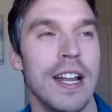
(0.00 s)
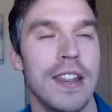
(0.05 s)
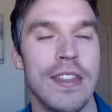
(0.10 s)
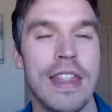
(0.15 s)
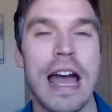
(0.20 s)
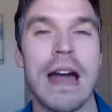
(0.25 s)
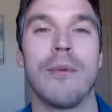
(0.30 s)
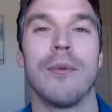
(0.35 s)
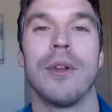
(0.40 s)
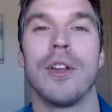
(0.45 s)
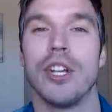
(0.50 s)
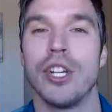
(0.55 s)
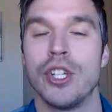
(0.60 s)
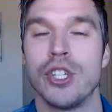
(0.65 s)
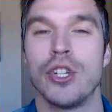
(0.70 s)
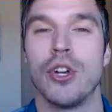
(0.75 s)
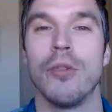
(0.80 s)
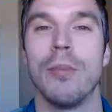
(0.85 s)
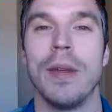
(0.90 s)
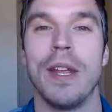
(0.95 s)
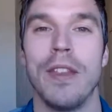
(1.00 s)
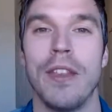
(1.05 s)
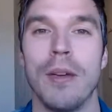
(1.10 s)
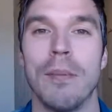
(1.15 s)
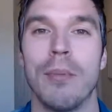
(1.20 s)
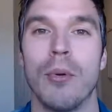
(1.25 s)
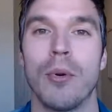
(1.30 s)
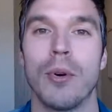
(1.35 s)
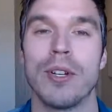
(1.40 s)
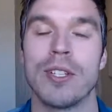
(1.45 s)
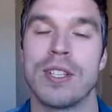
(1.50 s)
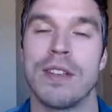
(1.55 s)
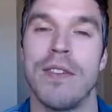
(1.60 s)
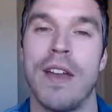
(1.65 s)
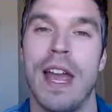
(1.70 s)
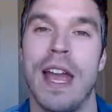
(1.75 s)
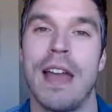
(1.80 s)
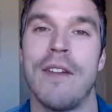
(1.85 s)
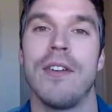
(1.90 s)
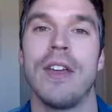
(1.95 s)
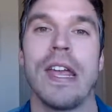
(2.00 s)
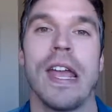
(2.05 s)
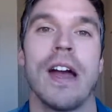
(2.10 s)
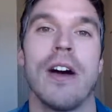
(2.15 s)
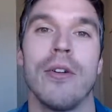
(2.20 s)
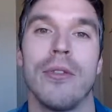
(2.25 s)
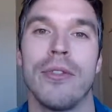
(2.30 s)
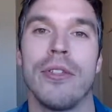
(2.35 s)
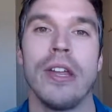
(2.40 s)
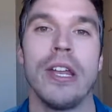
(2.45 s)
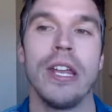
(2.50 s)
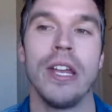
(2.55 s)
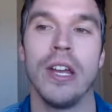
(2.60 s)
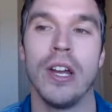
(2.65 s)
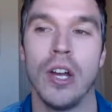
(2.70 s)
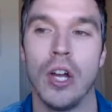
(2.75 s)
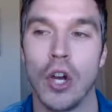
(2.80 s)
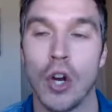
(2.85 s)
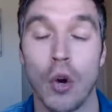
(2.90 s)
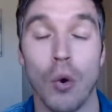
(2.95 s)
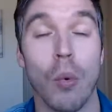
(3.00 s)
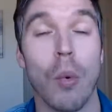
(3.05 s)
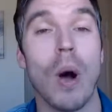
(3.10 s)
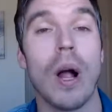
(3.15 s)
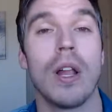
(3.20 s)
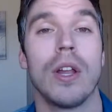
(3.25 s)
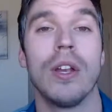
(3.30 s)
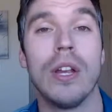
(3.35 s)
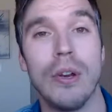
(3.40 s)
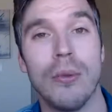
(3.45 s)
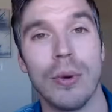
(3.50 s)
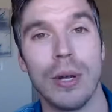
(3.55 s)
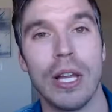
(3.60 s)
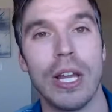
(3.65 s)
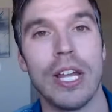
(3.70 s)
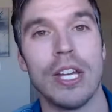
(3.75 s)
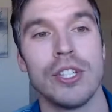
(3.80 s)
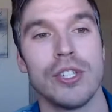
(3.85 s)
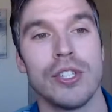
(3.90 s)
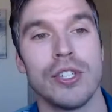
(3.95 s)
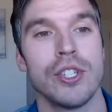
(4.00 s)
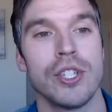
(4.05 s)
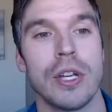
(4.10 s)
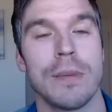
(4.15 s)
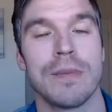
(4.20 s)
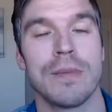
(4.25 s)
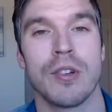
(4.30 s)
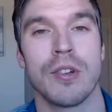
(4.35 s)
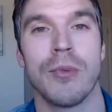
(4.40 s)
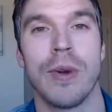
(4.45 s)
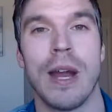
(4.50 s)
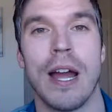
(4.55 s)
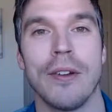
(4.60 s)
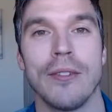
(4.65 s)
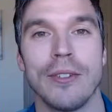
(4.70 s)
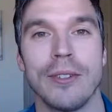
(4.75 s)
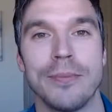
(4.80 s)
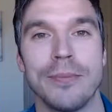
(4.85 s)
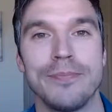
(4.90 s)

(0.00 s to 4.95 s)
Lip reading: that really showed me the importance of having healthy, quality relationships around.